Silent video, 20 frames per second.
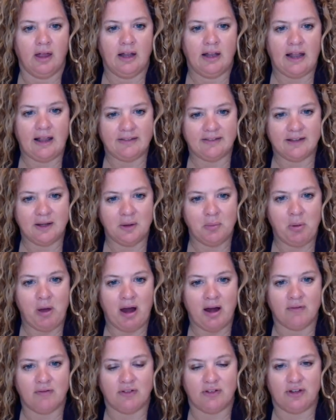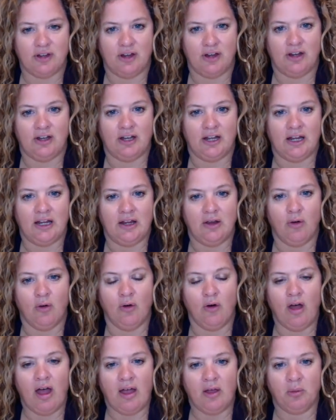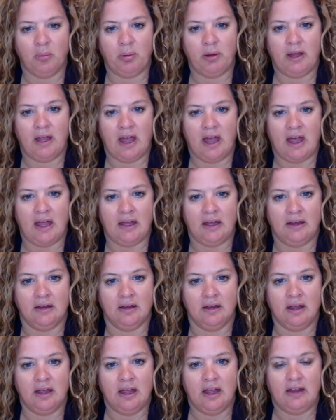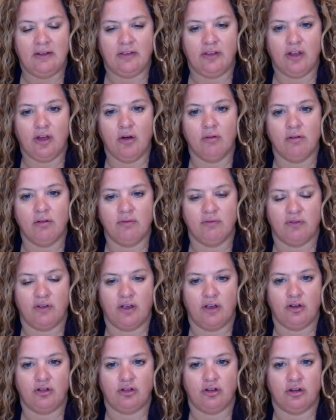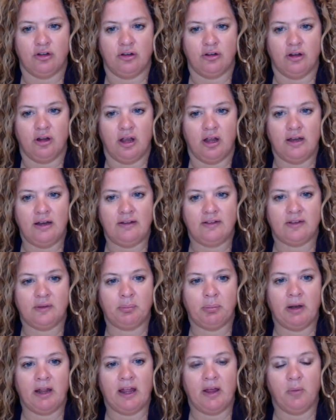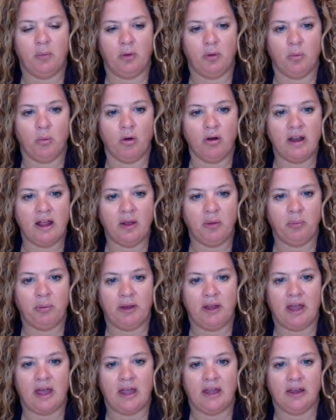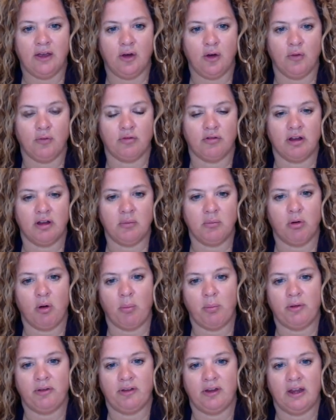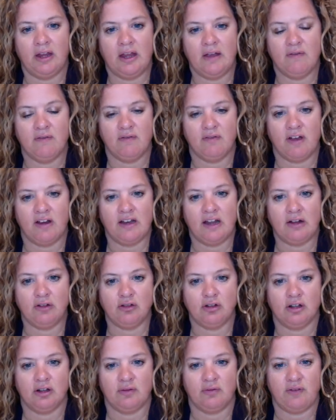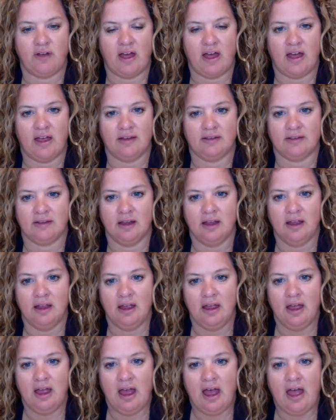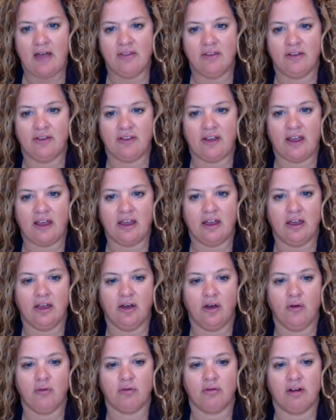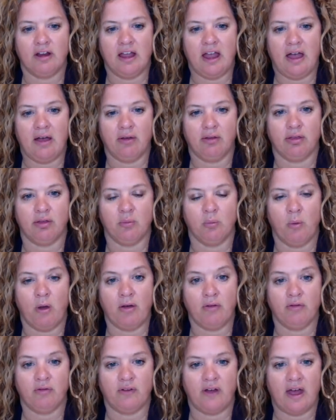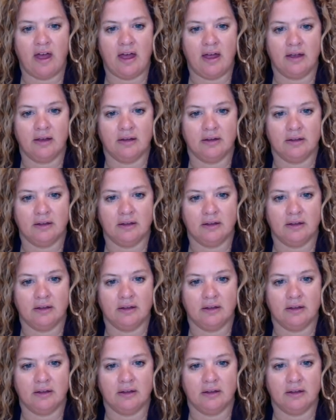Lasting power of attorney, or LPA, is the current version and is split with one LPA covering property and financial affairs and the second covering health and welfare.